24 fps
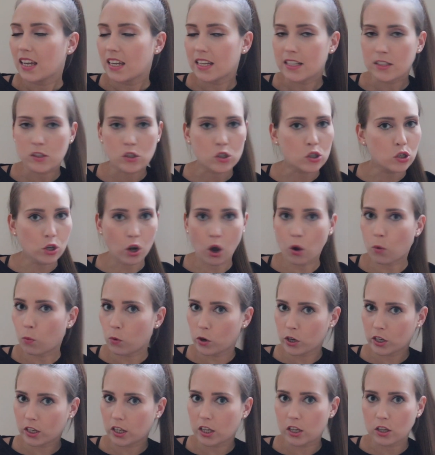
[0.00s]
it's not
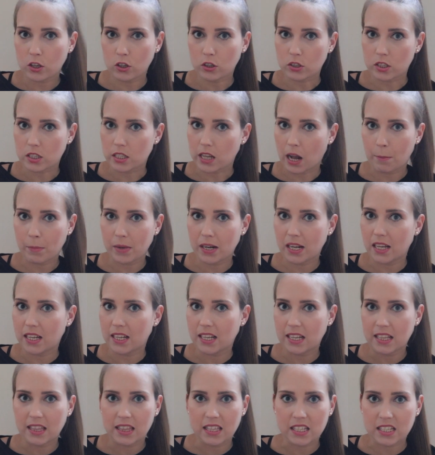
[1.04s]
working your stamina
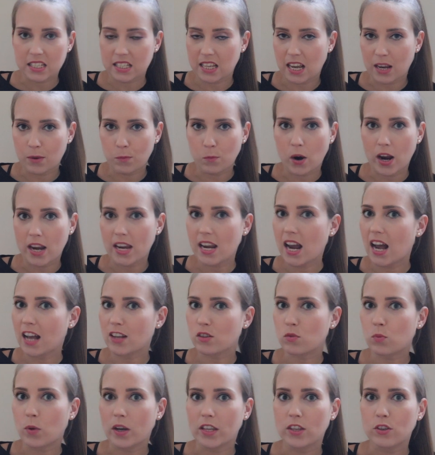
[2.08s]
in the same way
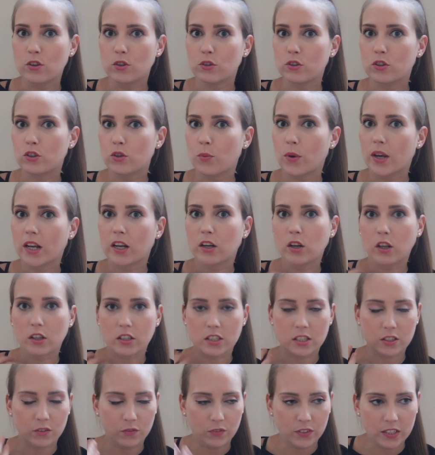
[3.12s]
as when you're doing
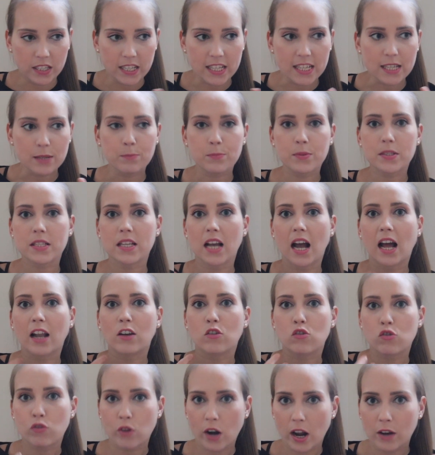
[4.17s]
lots of leaps
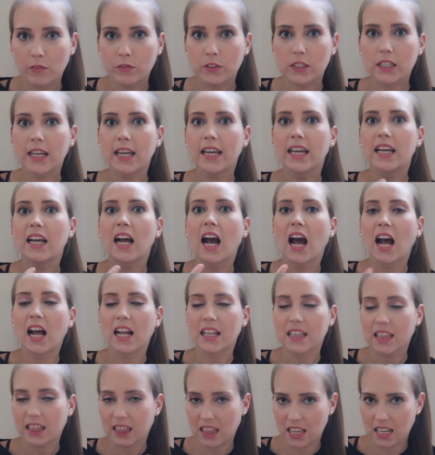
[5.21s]
and traveling
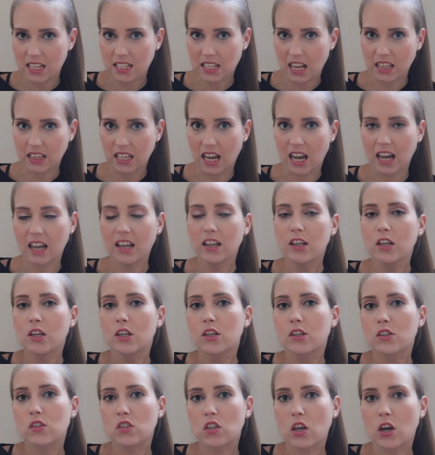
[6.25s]
and things like that.
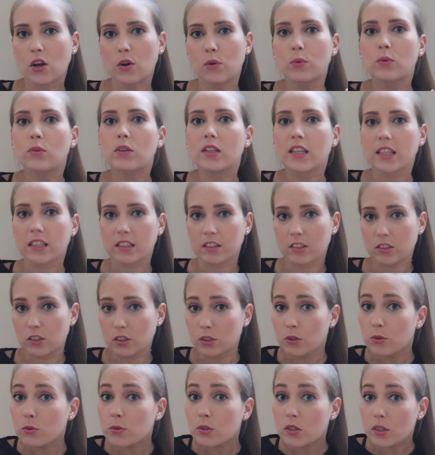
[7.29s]
So
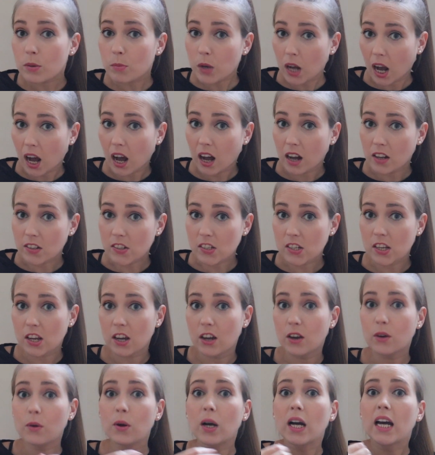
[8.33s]
do some
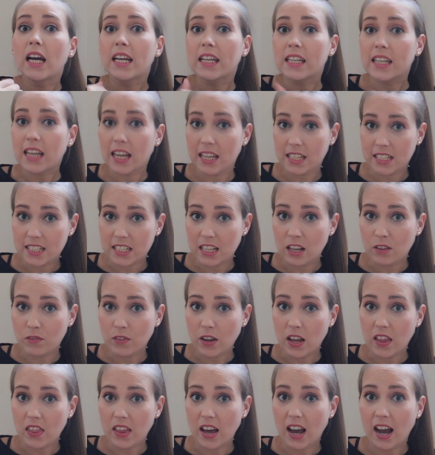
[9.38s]
cardio, get yourself
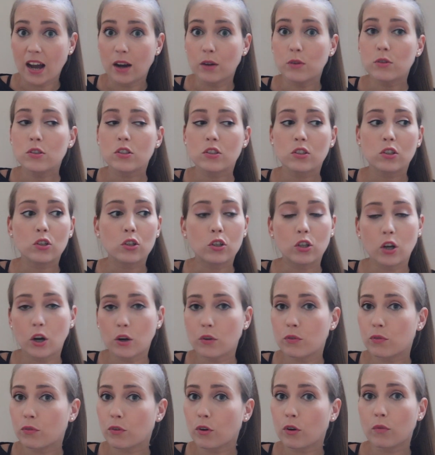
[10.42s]
out of the house,
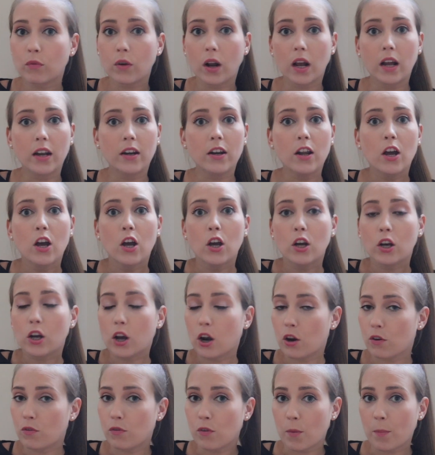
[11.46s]
go for a run,
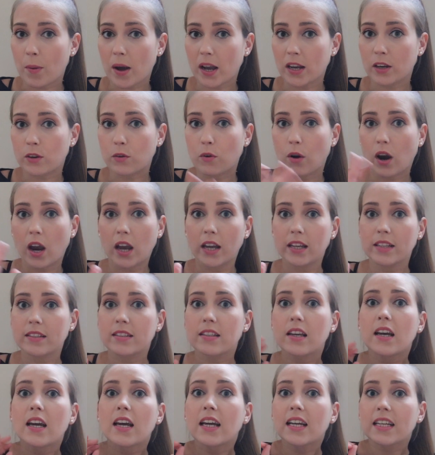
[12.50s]
go for a bike
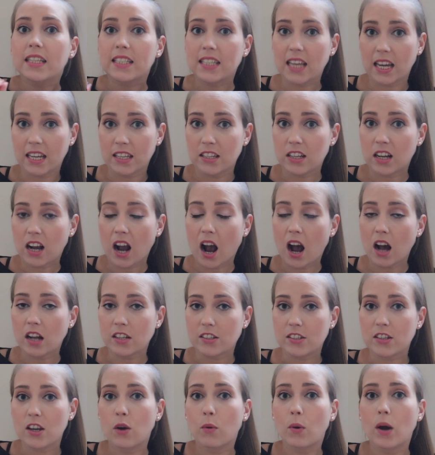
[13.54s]
ride, get your
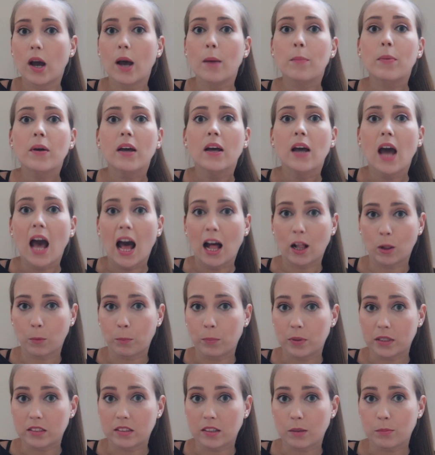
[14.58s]
cardio up, help
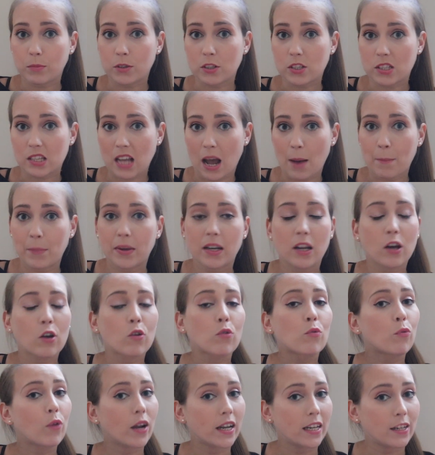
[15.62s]
build up your
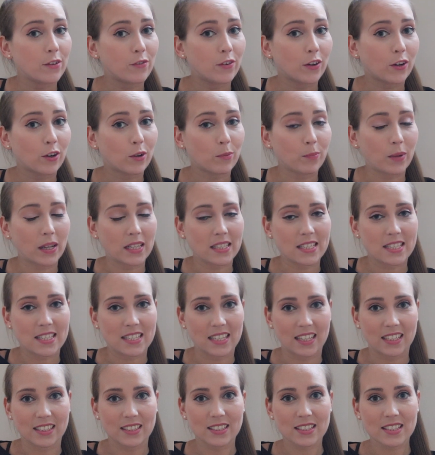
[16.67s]
stamina, ready for going back to
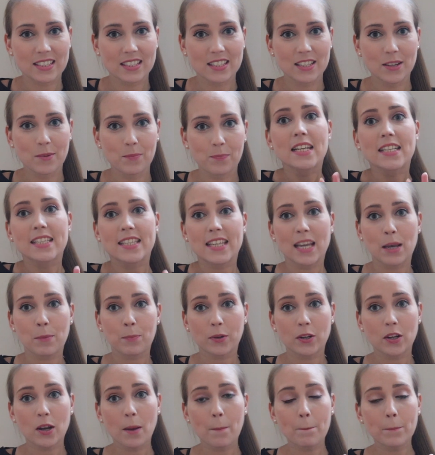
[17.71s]
dance.
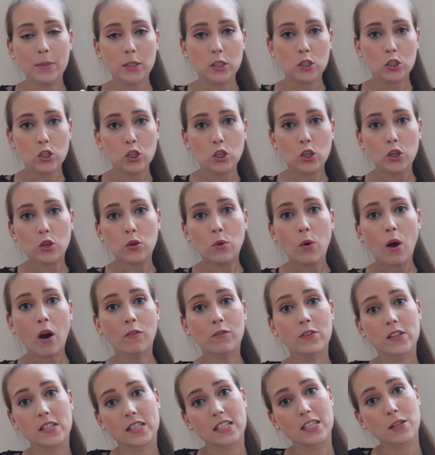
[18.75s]
Tip number 2,
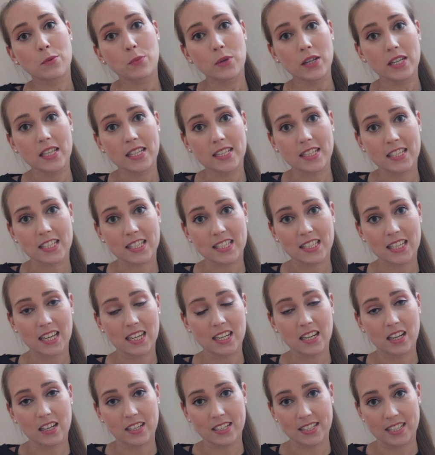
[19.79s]
obviously we need to
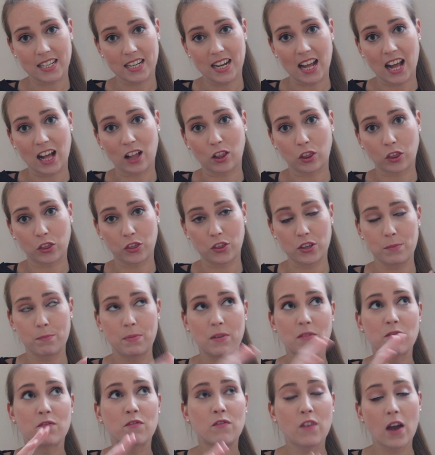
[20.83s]
stay nice and healthy.
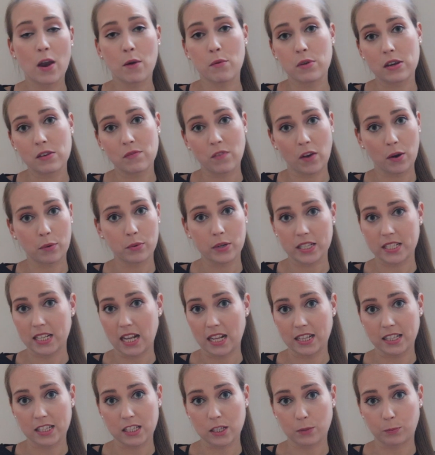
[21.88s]
Be very, very
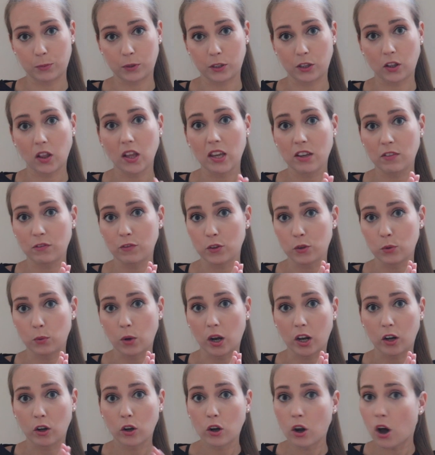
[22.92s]
sensible. If you
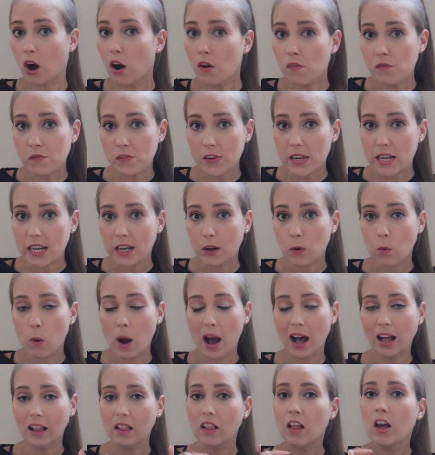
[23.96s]
are not feeling
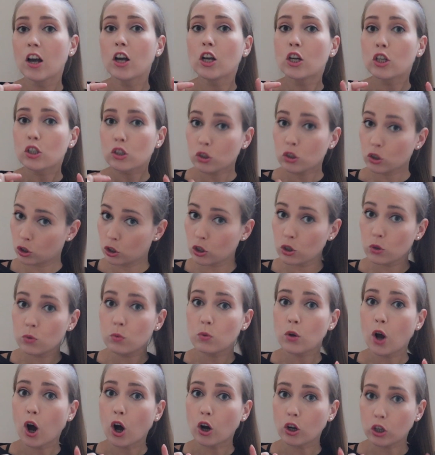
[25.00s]
well, do
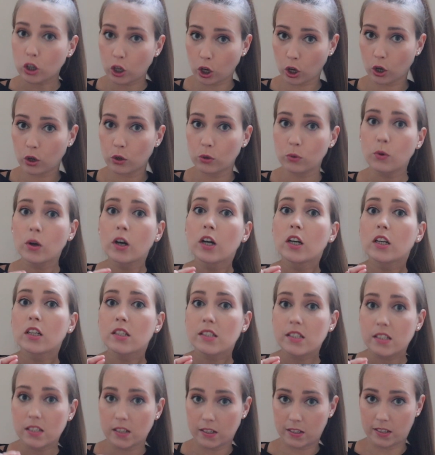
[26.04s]
not go
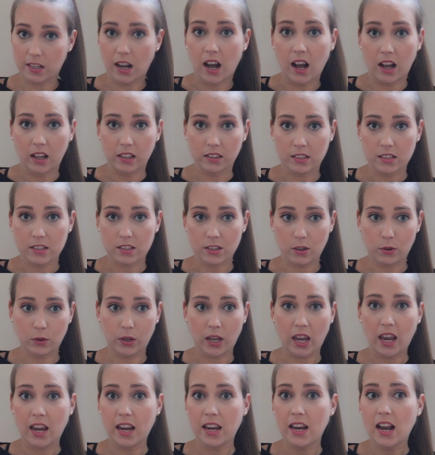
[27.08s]
to dance,
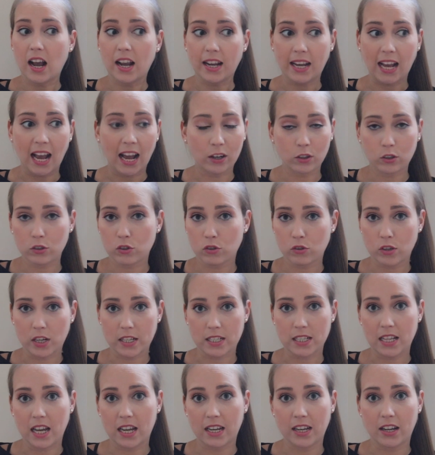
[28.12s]
okay? I cannot
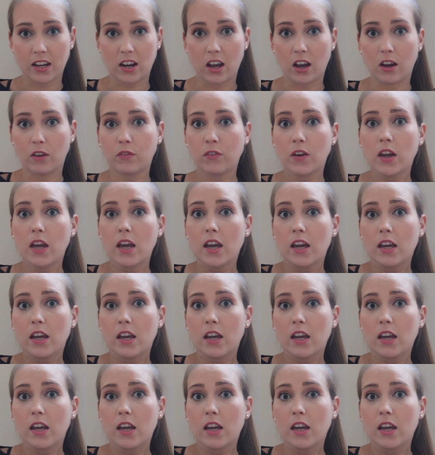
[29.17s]
stress that enough.